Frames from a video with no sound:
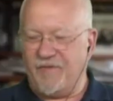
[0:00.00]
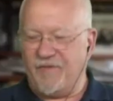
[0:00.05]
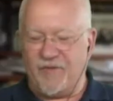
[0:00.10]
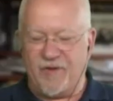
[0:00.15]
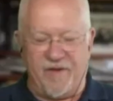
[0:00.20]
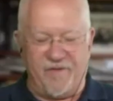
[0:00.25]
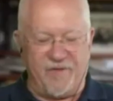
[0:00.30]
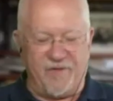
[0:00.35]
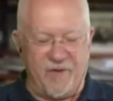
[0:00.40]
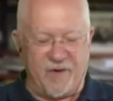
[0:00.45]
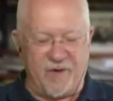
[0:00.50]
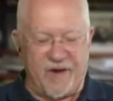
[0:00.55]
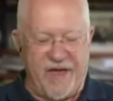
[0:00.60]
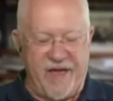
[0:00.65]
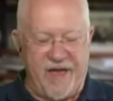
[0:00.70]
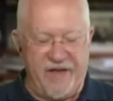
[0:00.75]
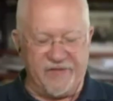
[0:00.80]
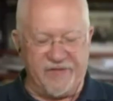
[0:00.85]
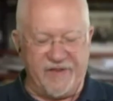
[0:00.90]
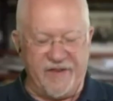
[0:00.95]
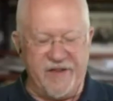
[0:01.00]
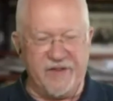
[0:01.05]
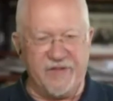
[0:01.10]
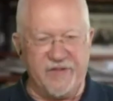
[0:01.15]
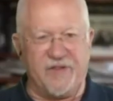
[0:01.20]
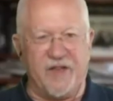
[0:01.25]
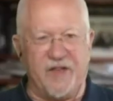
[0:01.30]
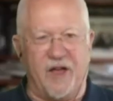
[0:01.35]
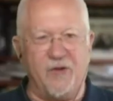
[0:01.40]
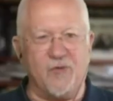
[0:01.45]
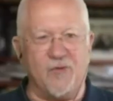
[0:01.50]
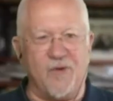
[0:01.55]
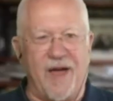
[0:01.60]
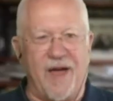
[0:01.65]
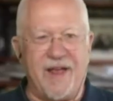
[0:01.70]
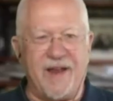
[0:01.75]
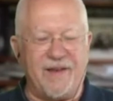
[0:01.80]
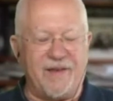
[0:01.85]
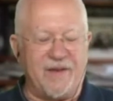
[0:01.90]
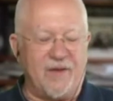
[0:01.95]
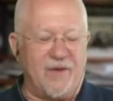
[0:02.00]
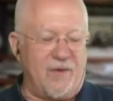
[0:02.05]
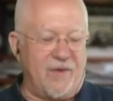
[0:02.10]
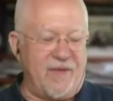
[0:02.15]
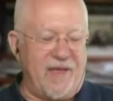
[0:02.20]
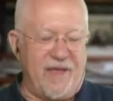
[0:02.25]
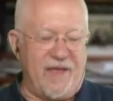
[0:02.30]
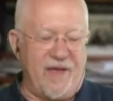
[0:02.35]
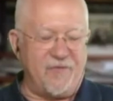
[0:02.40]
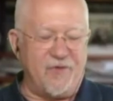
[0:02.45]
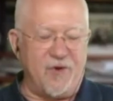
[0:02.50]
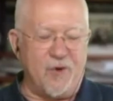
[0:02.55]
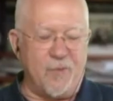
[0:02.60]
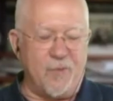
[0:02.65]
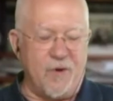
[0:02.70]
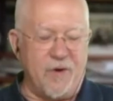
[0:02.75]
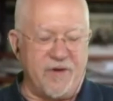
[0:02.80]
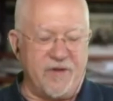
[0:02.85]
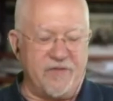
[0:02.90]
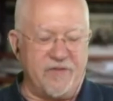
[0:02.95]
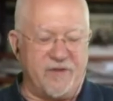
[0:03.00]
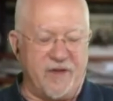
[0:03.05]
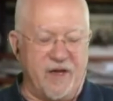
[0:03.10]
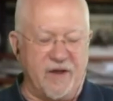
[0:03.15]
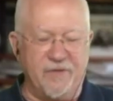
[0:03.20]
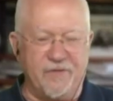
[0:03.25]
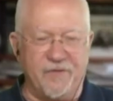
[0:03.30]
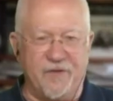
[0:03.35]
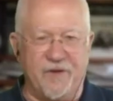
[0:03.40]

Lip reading: your casting is done right, half your work is done for you.